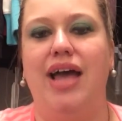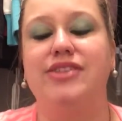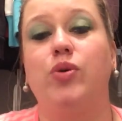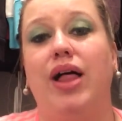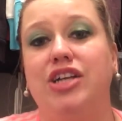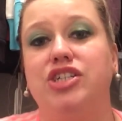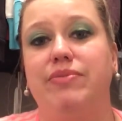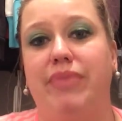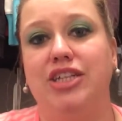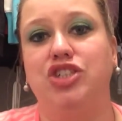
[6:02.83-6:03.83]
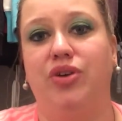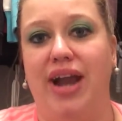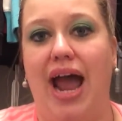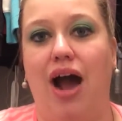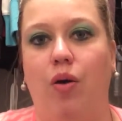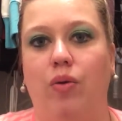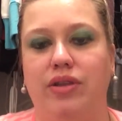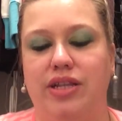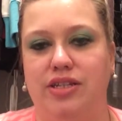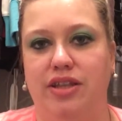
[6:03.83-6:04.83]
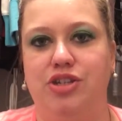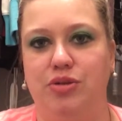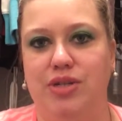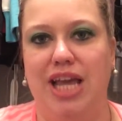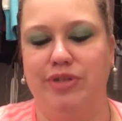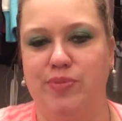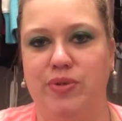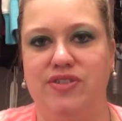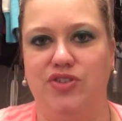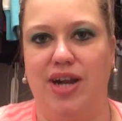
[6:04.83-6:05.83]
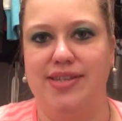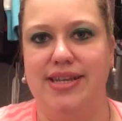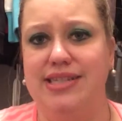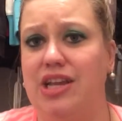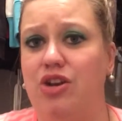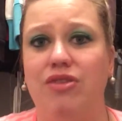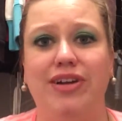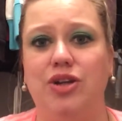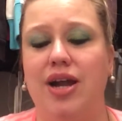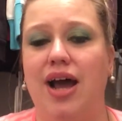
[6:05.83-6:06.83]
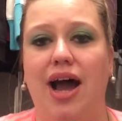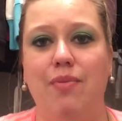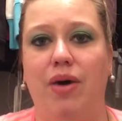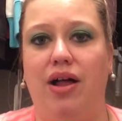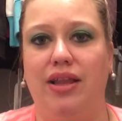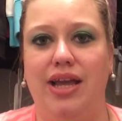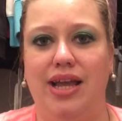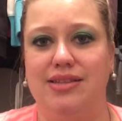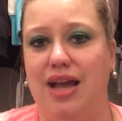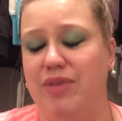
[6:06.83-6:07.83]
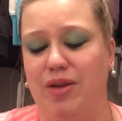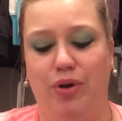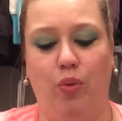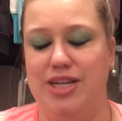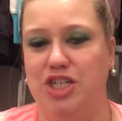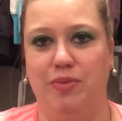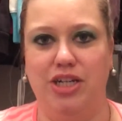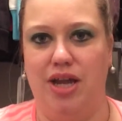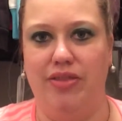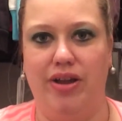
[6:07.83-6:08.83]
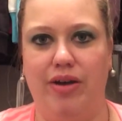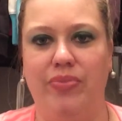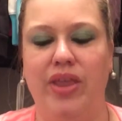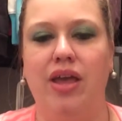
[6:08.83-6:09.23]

And so I'll actually measure it out, the 2 tablespoons of dressing, because I know if I try to eyeball it, I'm going to put way too much on there.